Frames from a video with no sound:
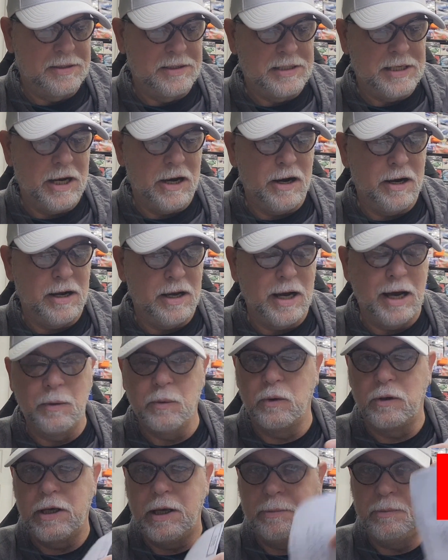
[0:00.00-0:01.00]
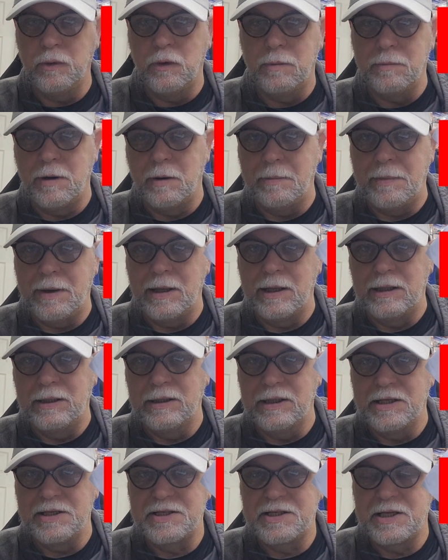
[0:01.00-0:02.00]
Terry, I will keep you on my mailing
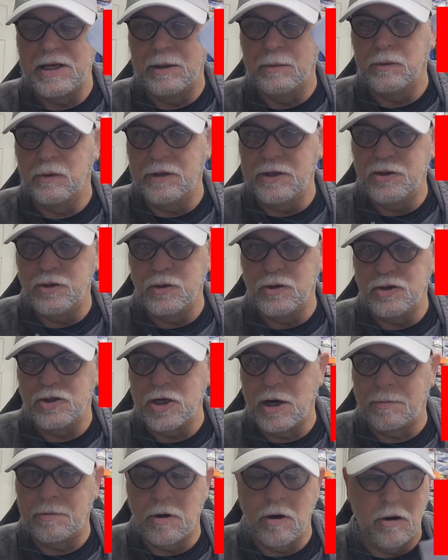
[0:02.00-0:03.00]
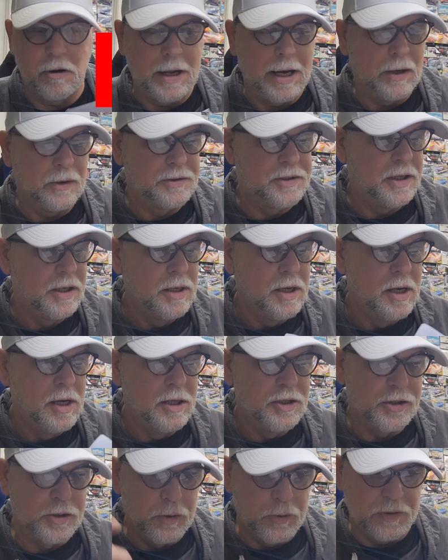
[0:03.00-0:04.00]
list. I will get you a shop card out
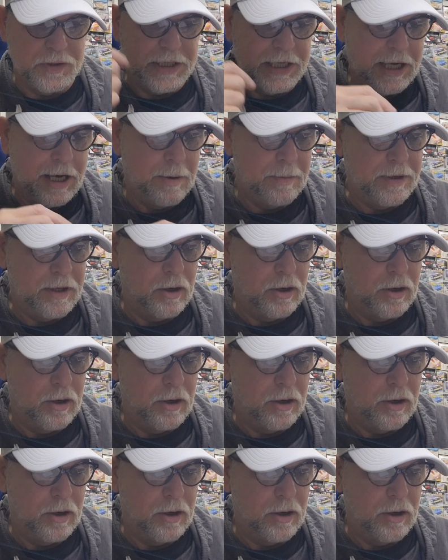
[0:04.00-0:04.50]
as soon as they come in.